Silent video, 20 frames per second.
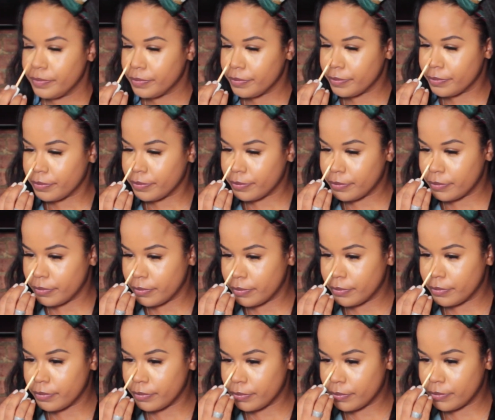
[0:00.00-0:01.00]

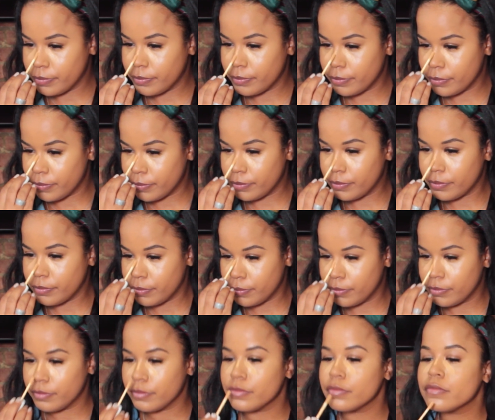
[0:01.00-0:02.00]

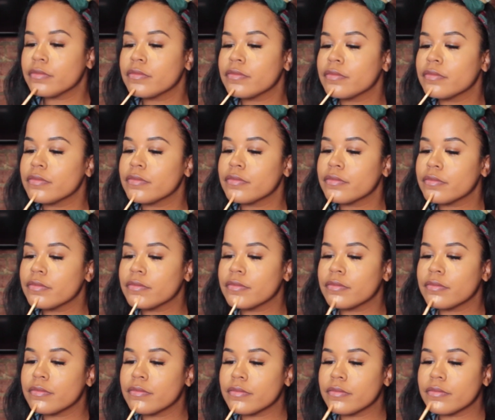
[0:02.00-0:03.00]

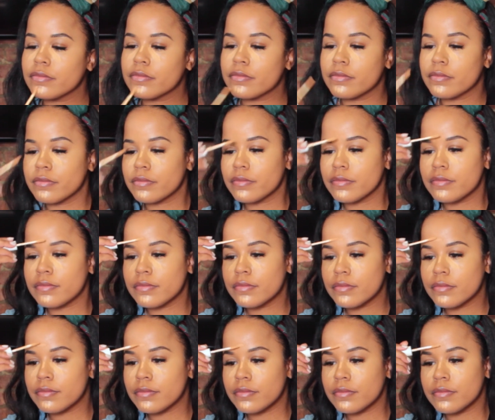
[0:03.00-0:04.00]

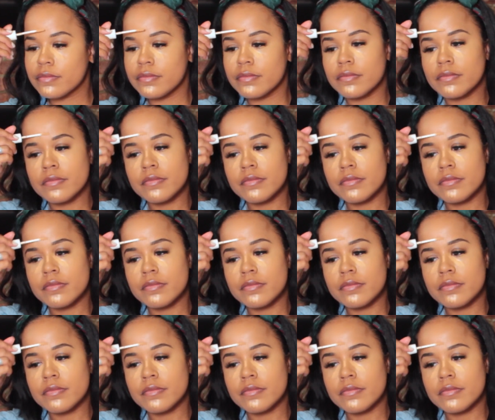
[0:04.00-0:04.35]
(no one is talking)